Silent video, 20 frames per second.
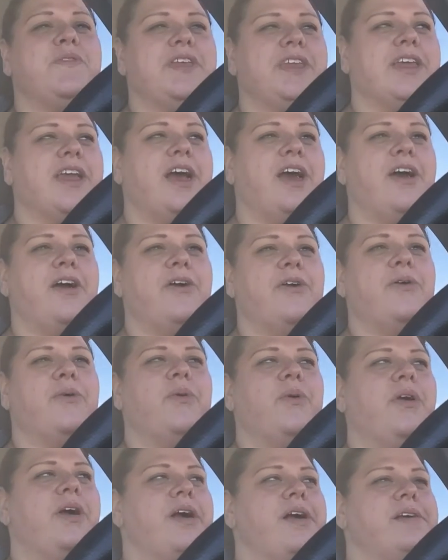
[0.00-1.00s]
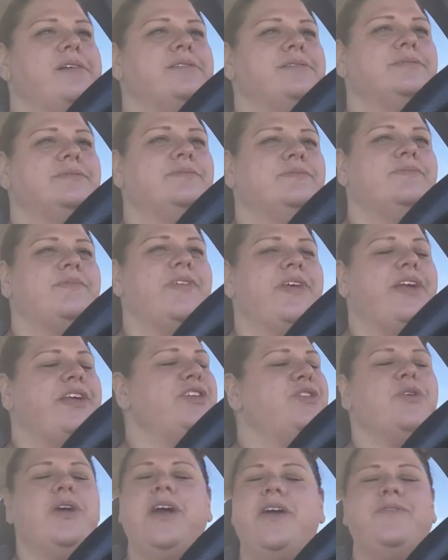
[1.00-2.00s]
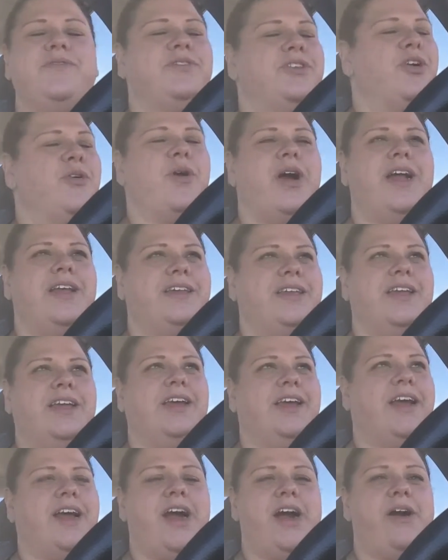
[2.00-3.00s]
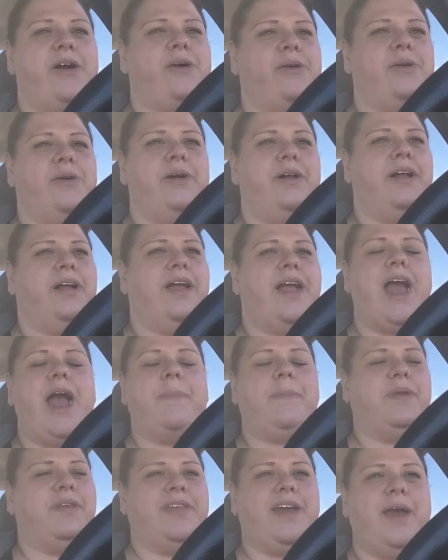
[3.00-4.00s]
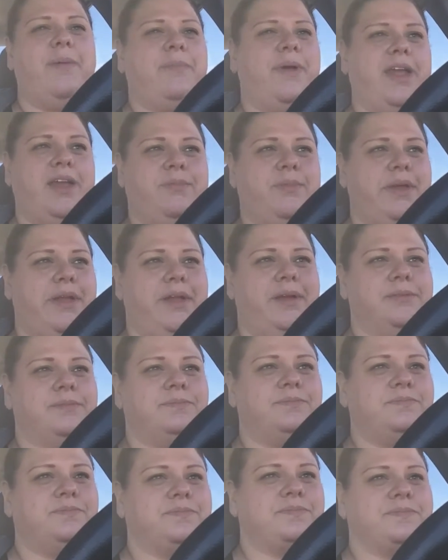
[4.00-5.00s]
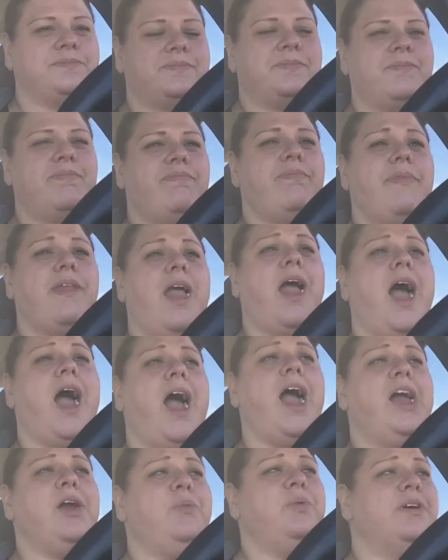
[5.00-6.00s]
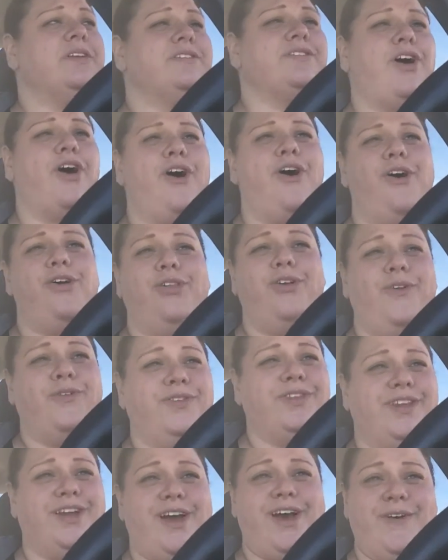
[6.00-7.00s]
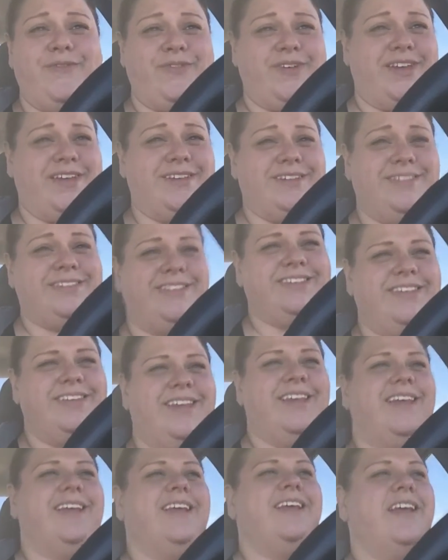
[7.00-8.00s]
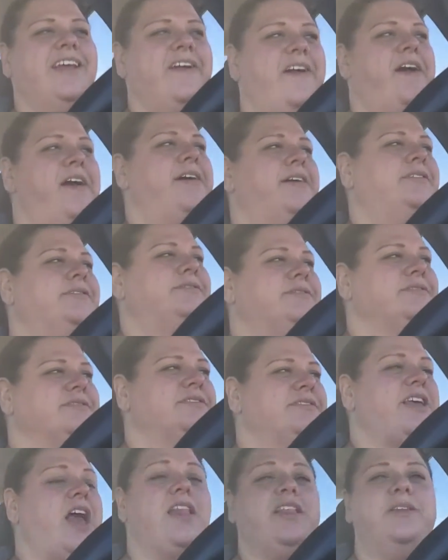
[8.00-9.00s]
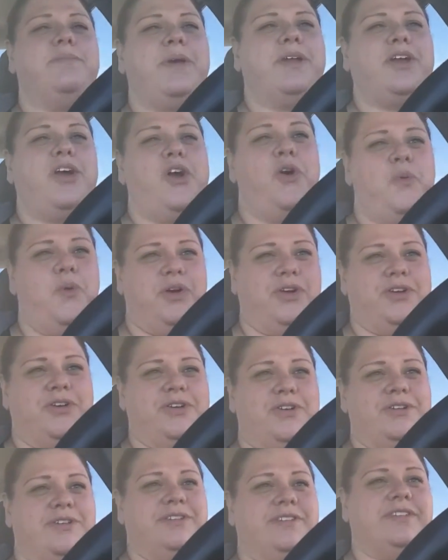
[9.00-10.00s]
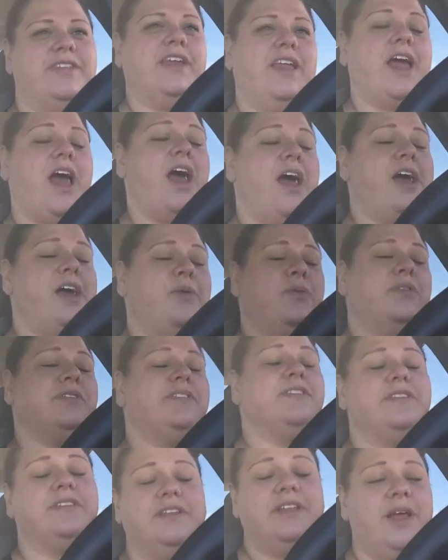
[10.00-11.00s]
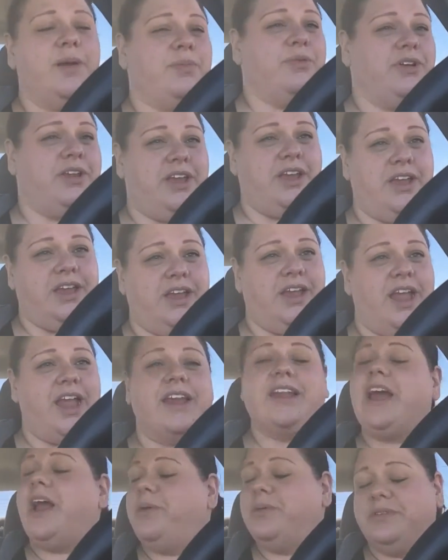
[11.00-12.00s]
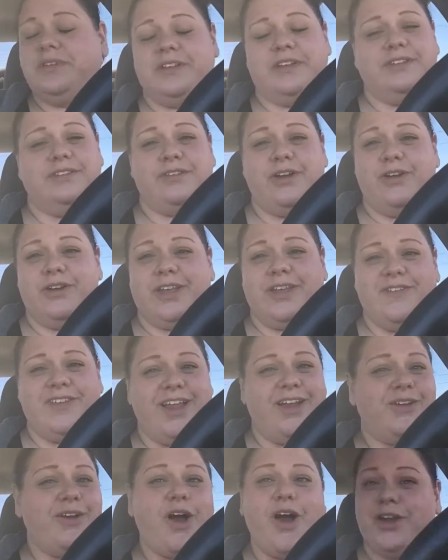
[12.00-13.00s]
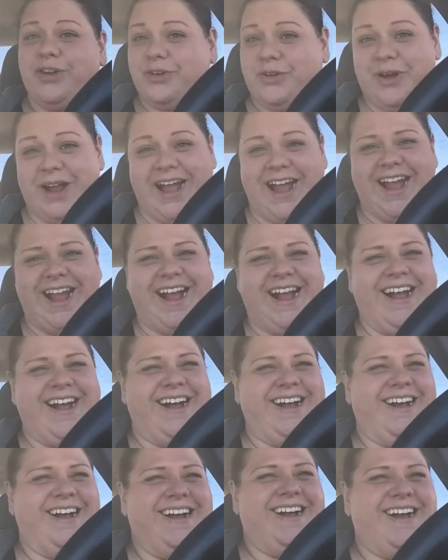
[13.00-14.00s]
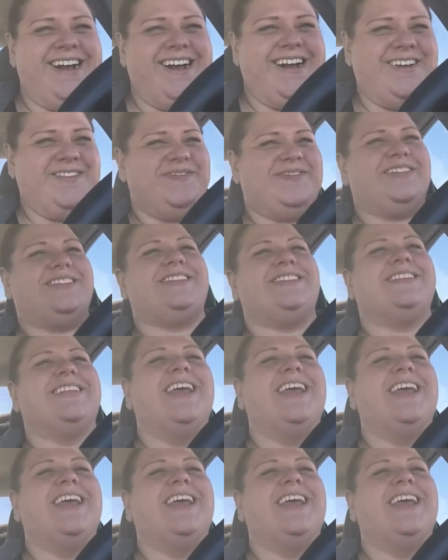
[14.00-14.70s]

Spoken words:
video. You have no idea how happy that made me. I was all over the office telling my coworkers that I was a celebrity and I was going to start giving out autographs